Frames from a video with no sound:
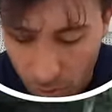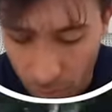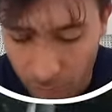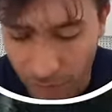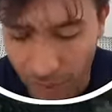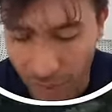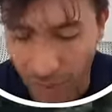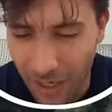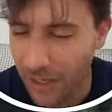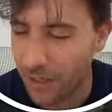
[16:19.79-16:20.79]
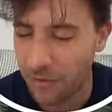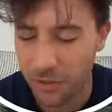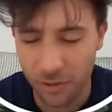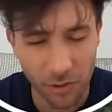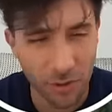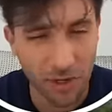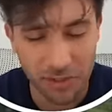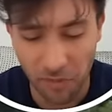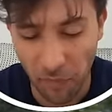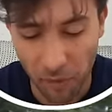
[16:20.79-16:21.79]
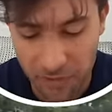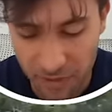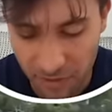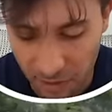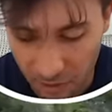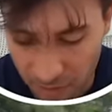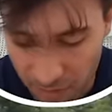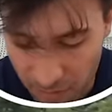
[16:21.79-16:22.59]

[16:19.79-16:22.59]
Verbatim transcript: But I already know you guys have probably seen the characters